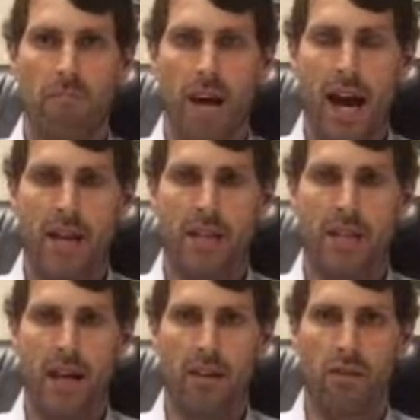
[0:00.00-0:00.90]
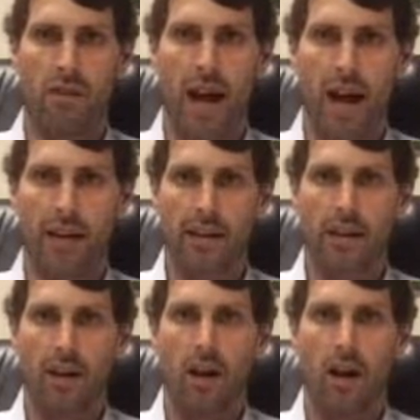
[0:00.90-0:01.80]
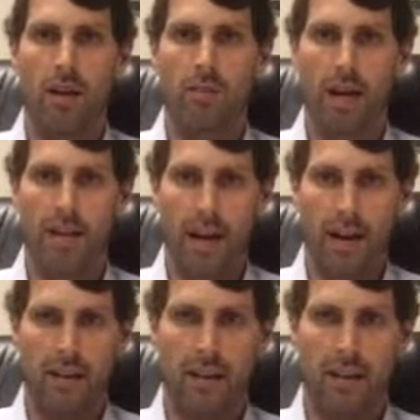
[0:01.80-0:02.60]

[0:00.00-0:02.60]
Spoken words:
back is not a wreck on Monday.